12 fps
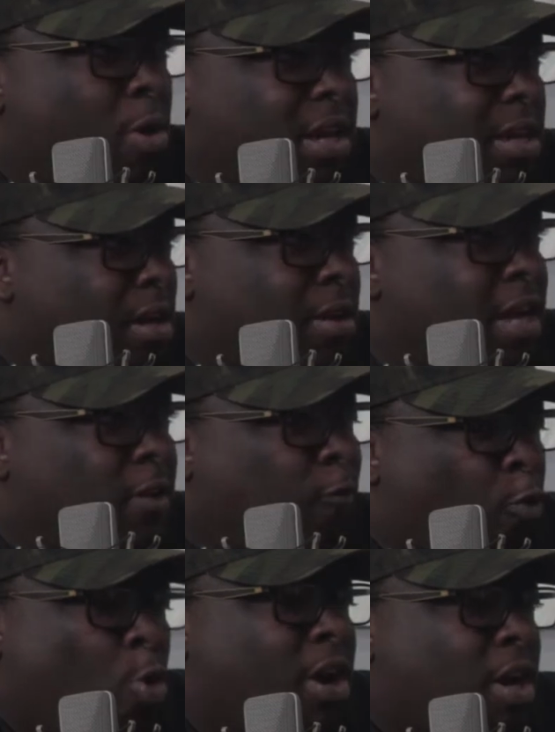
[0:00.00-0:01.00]
what he's
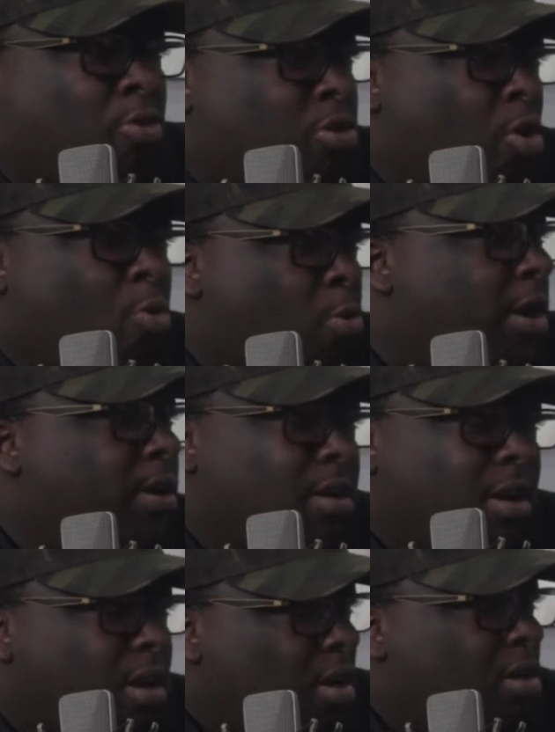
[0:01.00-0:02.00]
4. He don't know what
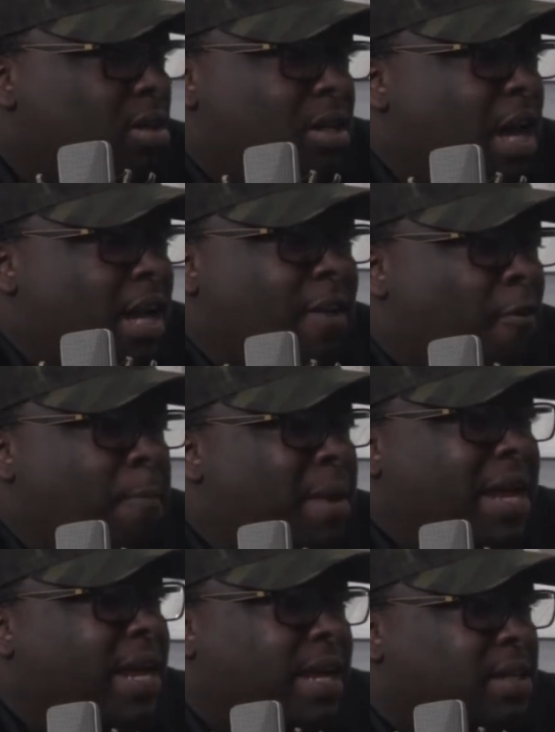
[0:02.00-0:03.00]
that even
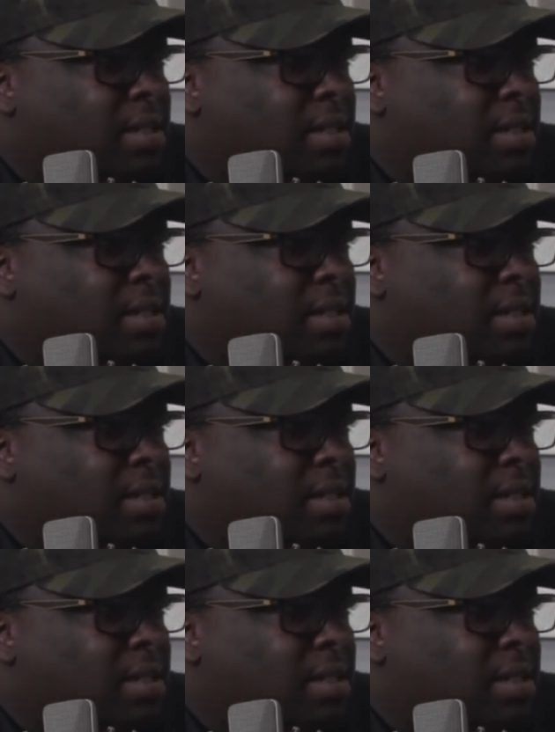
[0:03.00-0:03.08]
means.